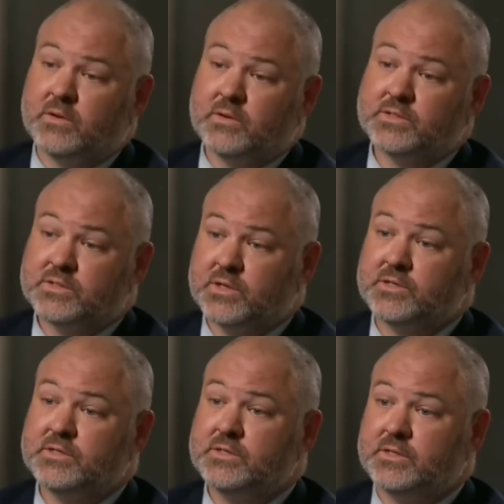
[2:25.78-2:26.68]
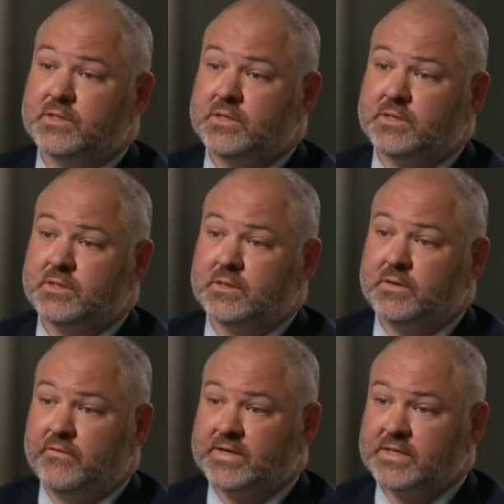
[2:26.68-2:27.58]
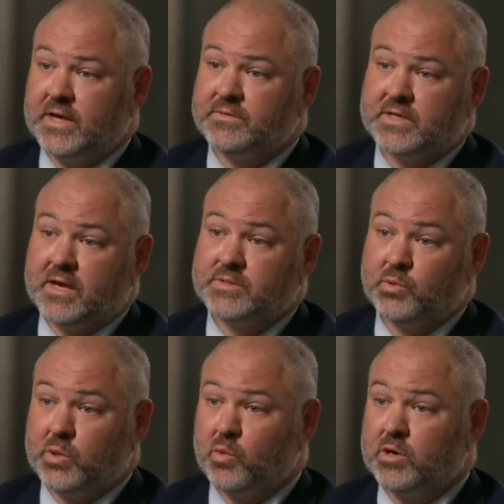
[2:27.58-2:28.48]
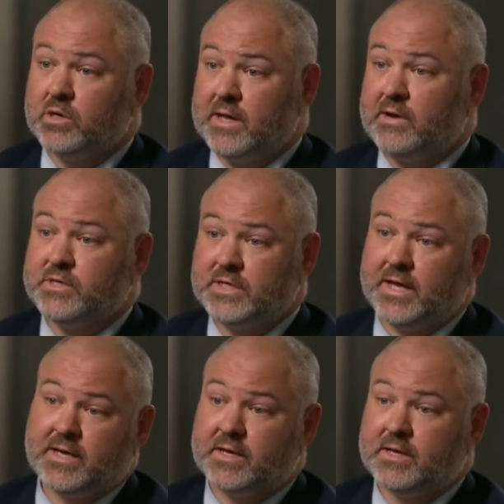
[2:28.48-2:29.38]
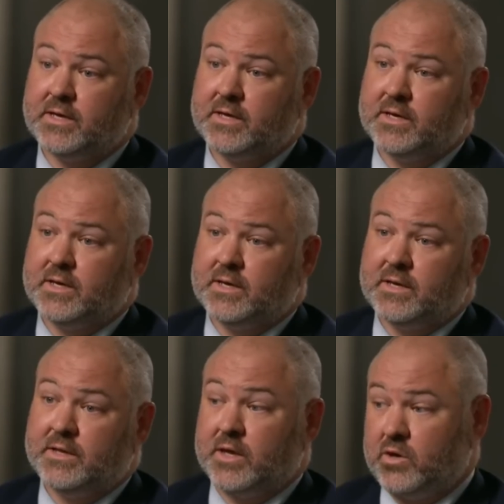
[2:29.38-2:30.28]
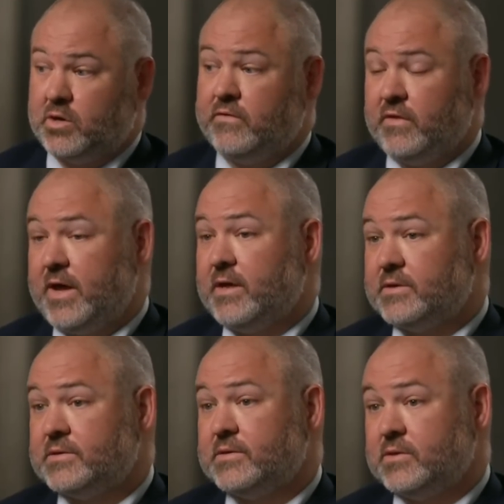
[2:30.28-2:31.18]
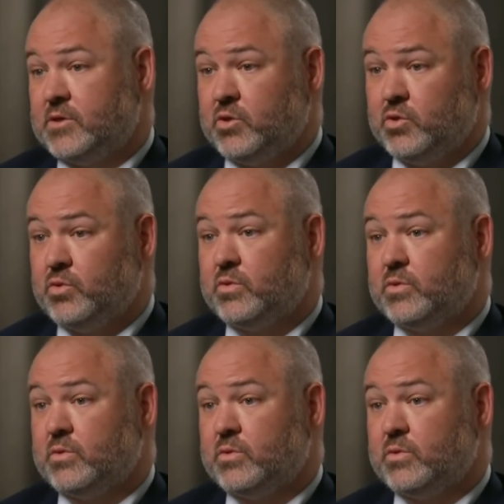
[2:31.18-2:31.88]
There were certain investigative steps that we weren't allowed to take that could have led us to